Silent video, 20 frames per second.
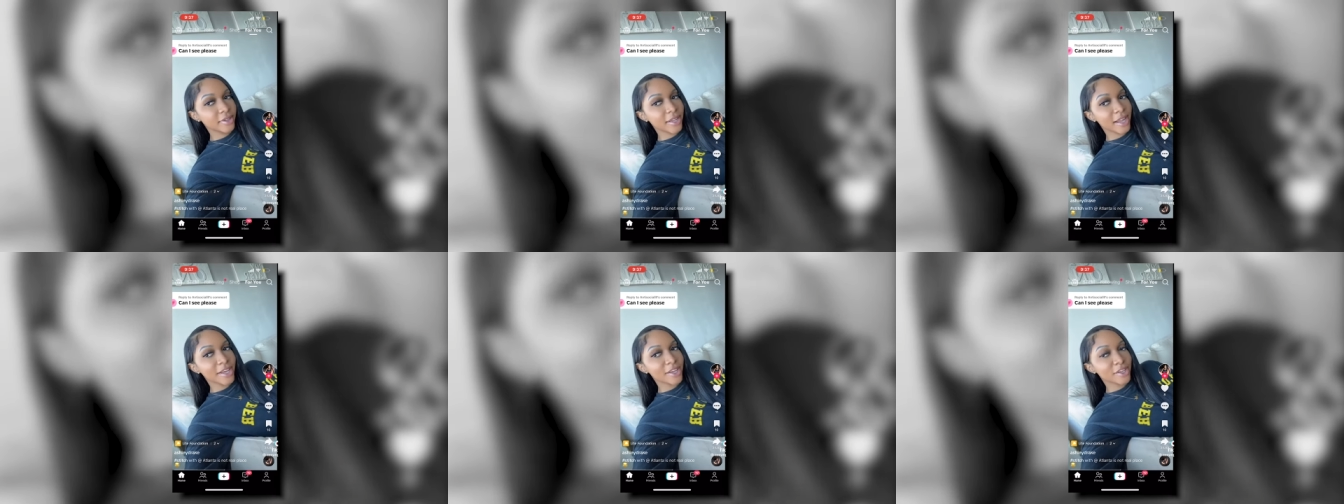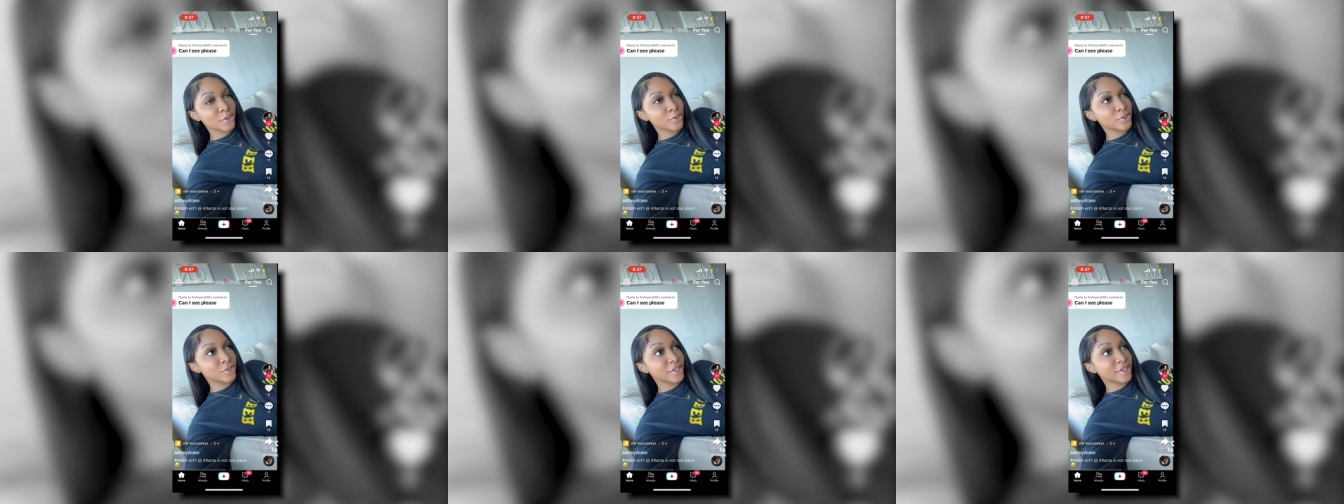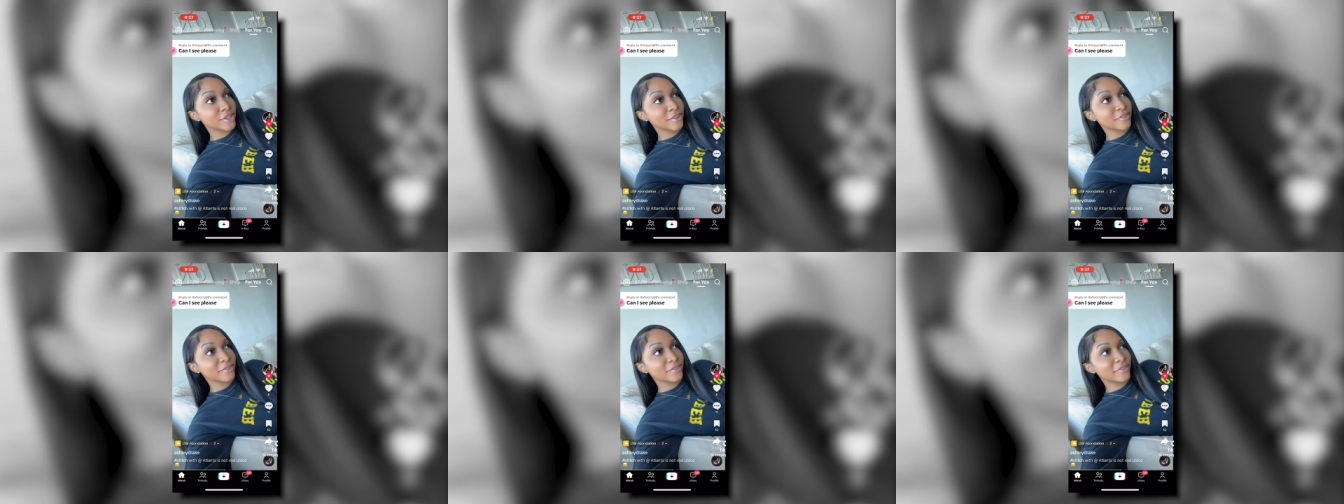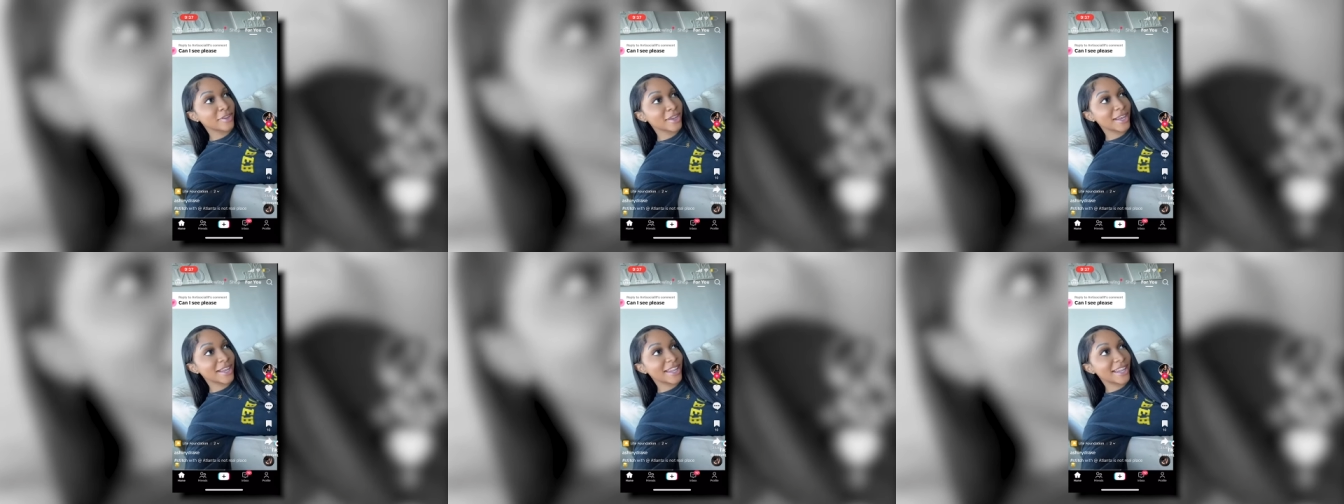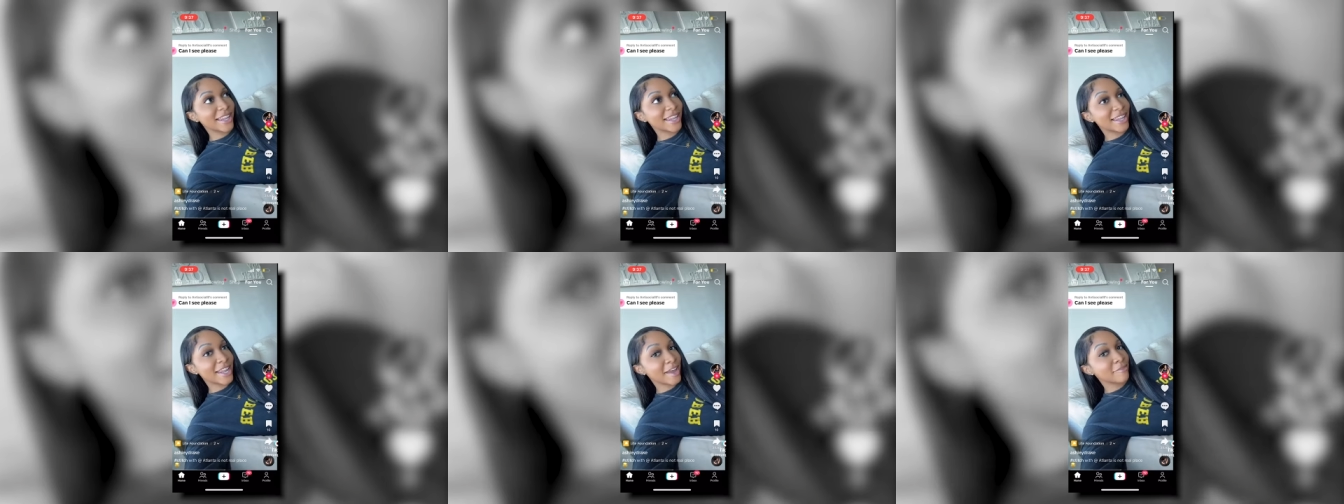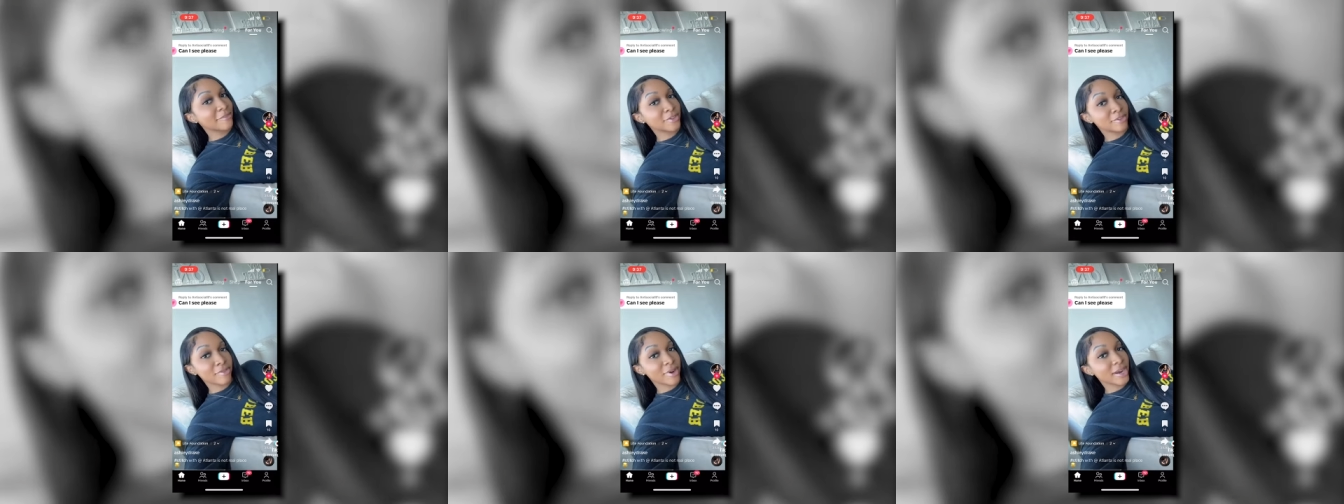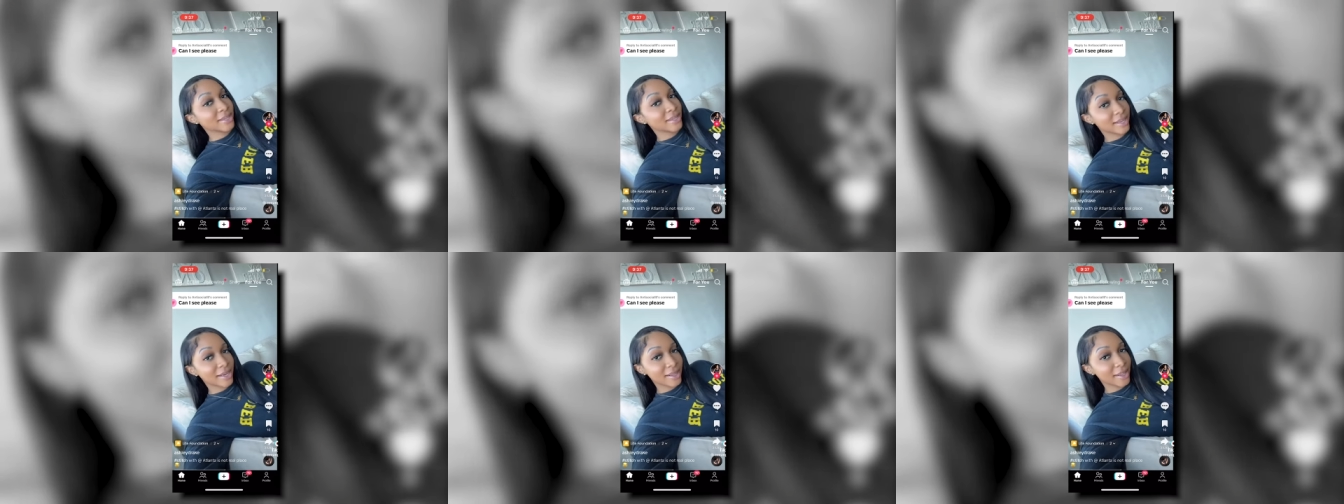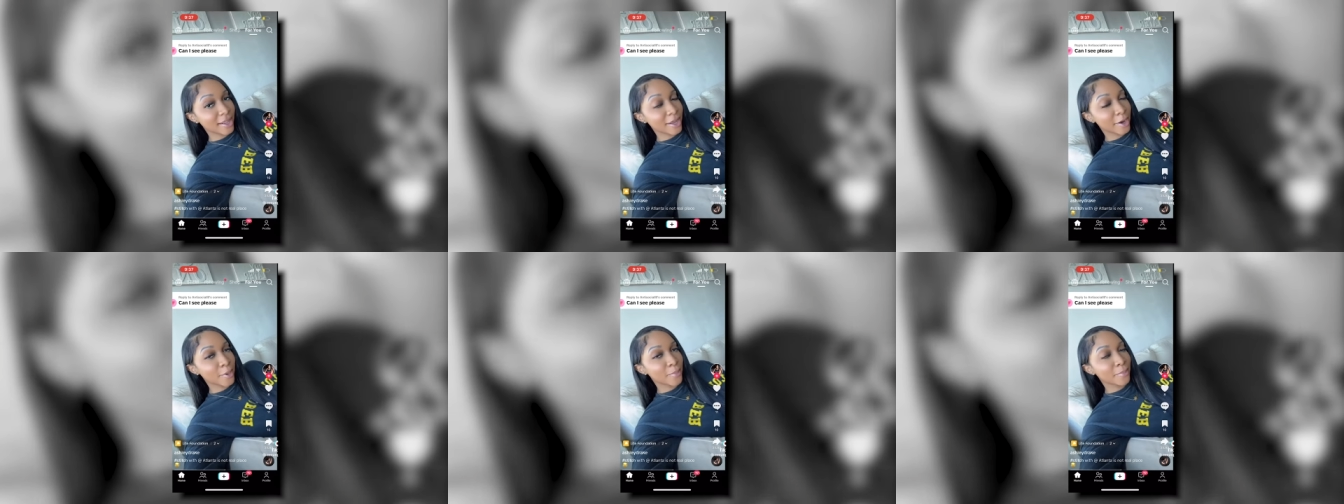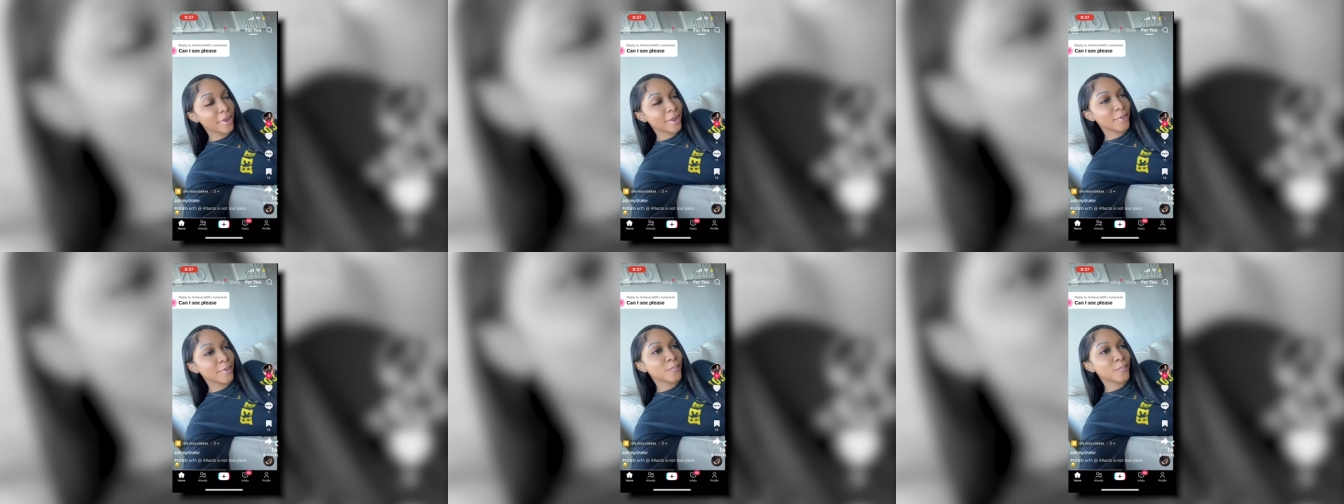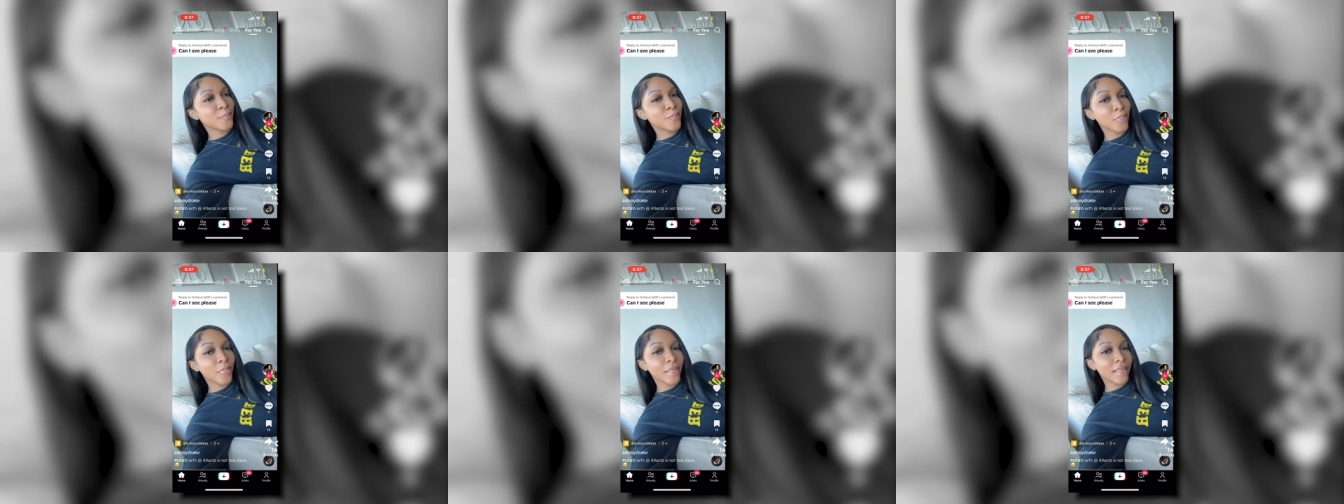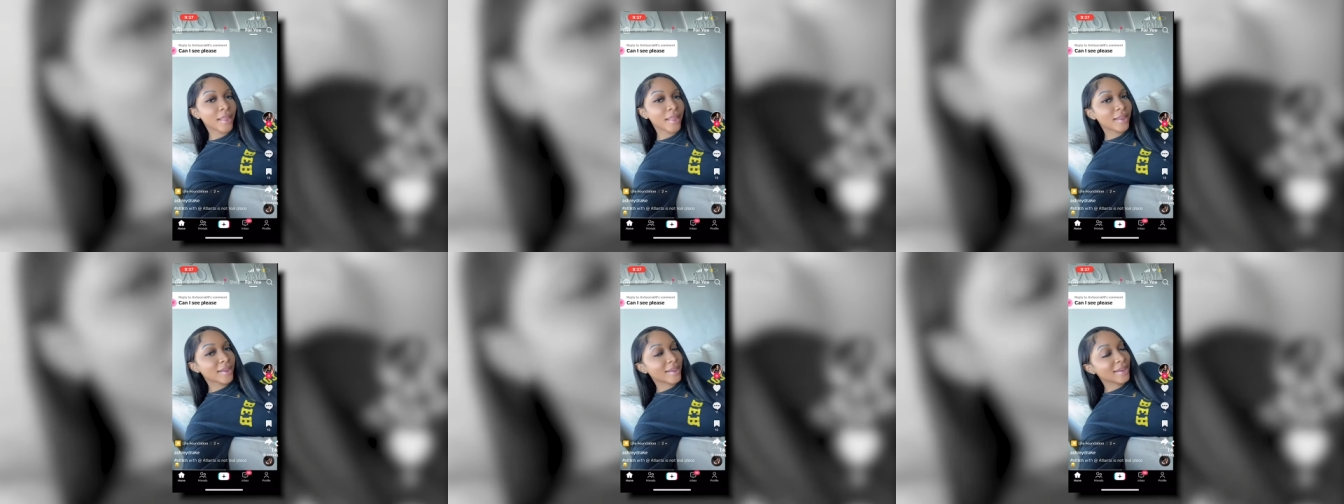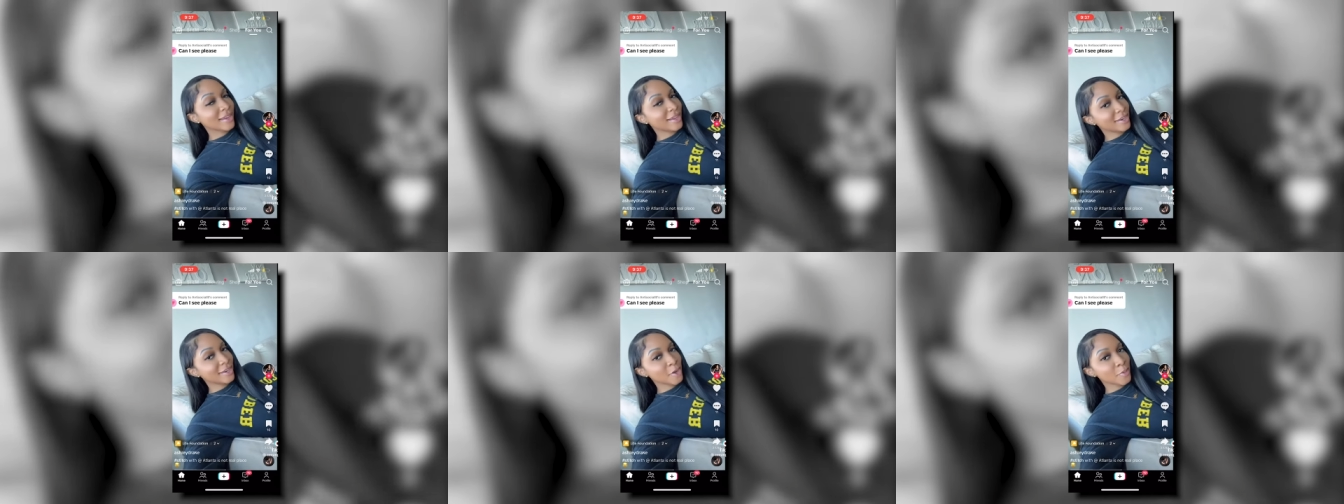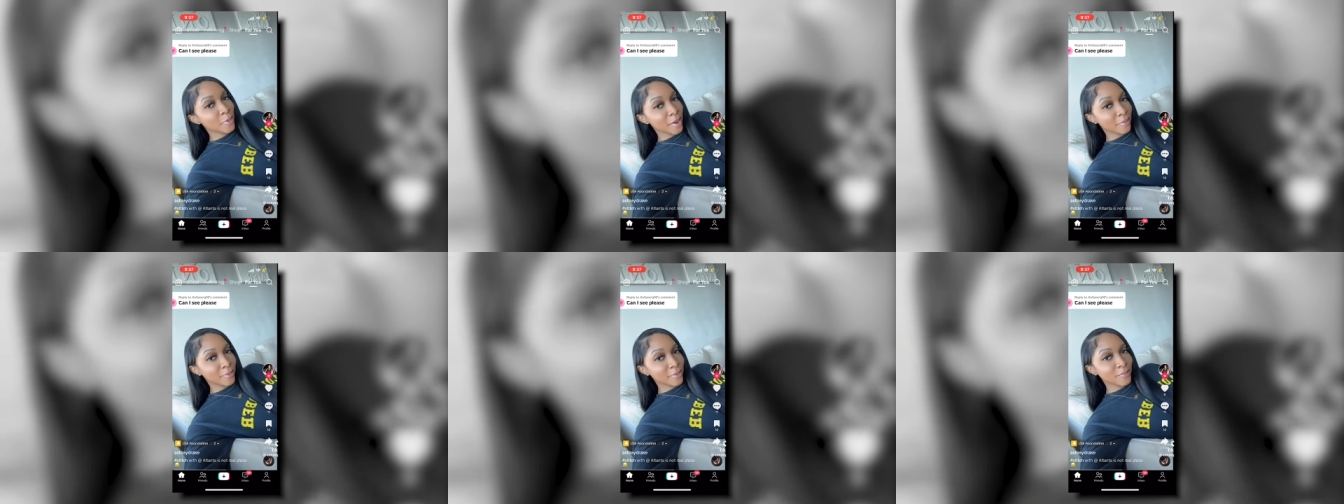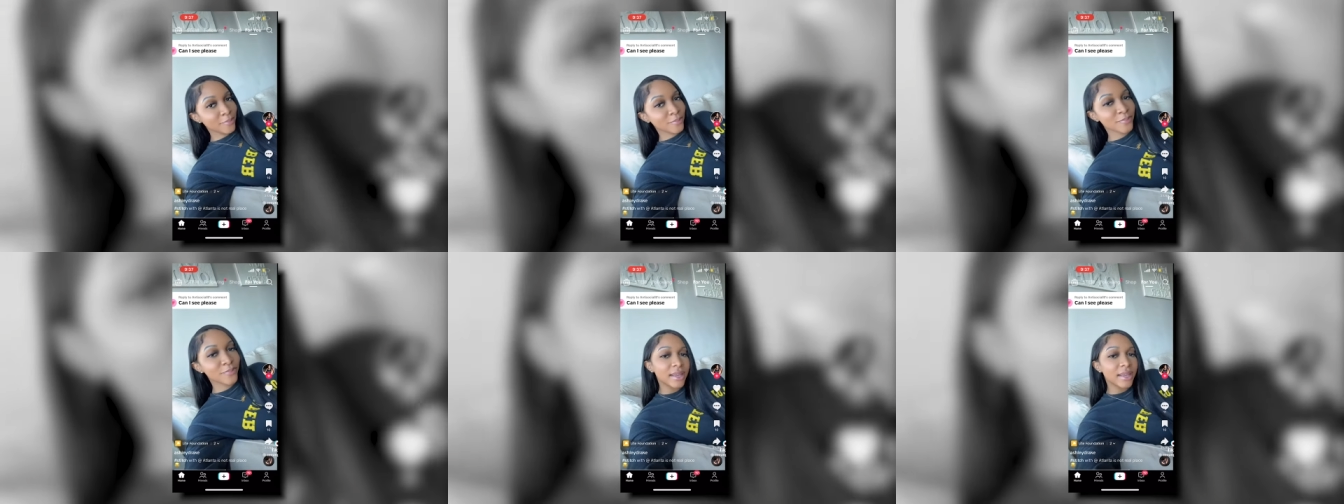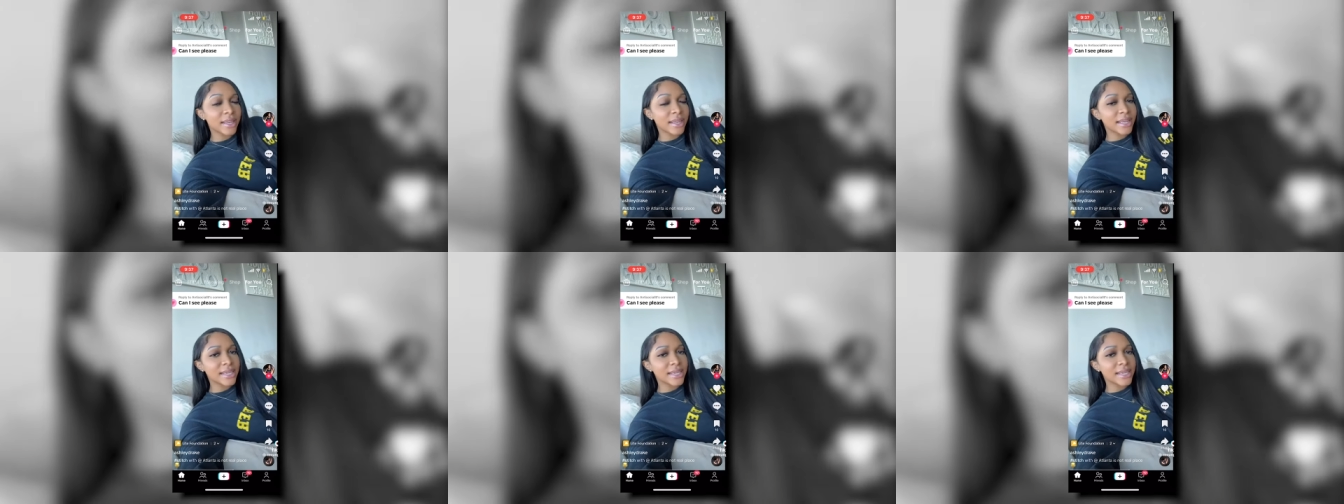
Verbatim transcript: Like, you should have left right then and there, but no problem.